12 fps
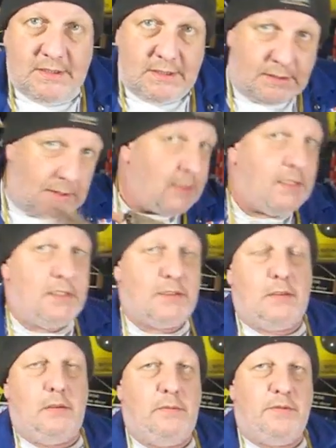die-cast
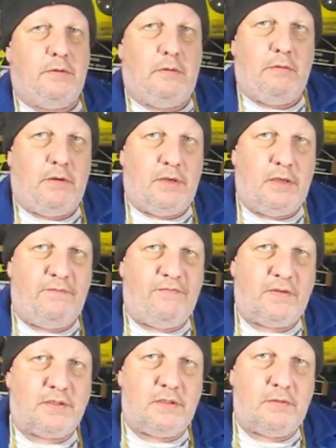hoop to arrive.
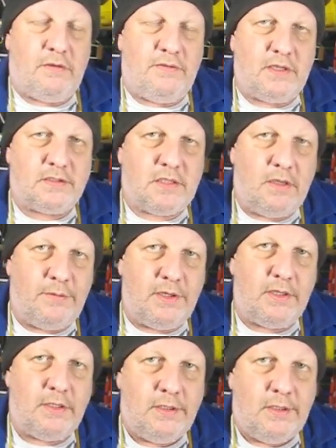I don't know when that's
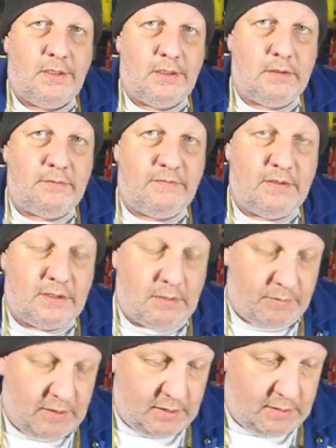coming, hopefully it'll
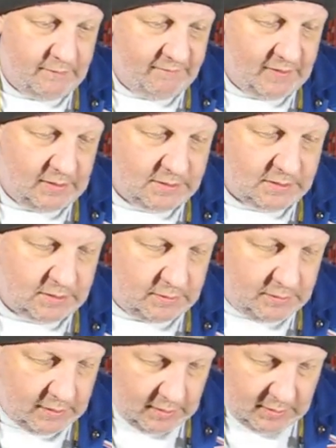be in fairly soon,